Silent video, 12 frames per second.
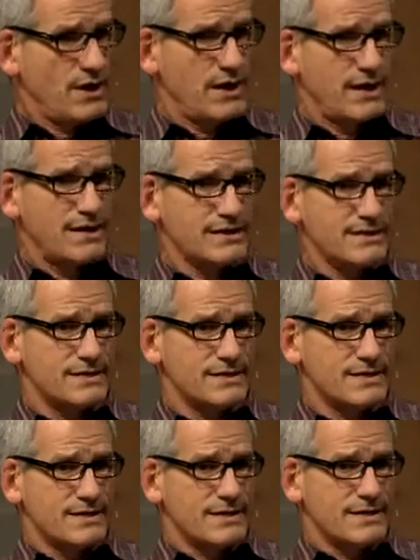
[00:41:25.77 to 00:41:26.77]
And
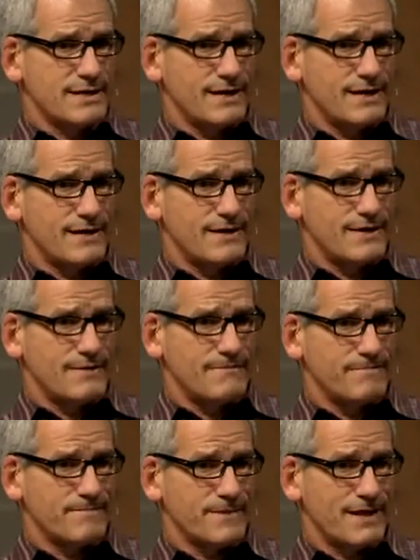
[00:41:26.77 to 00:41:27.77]
um,